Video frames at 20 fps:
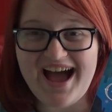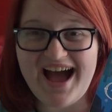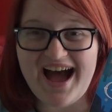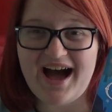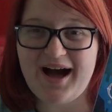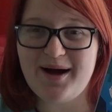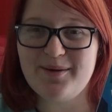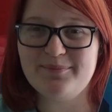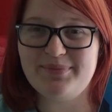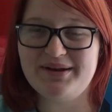
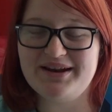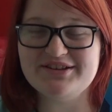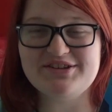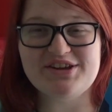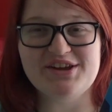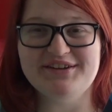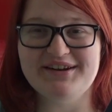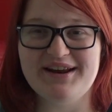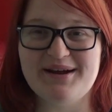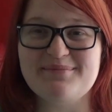but it
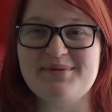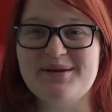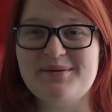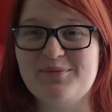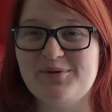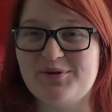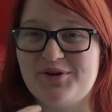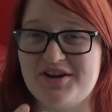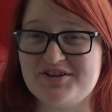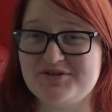turned out being
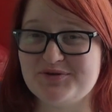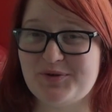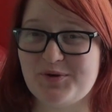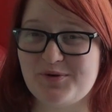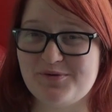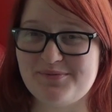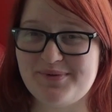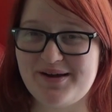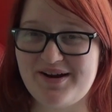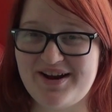more Nigel
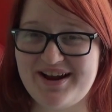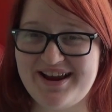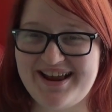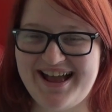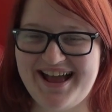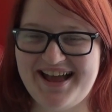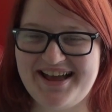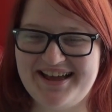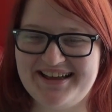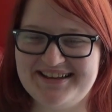Thornberry,
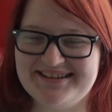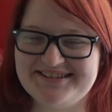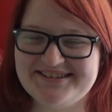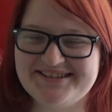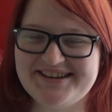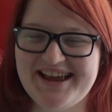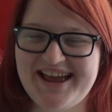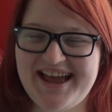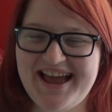and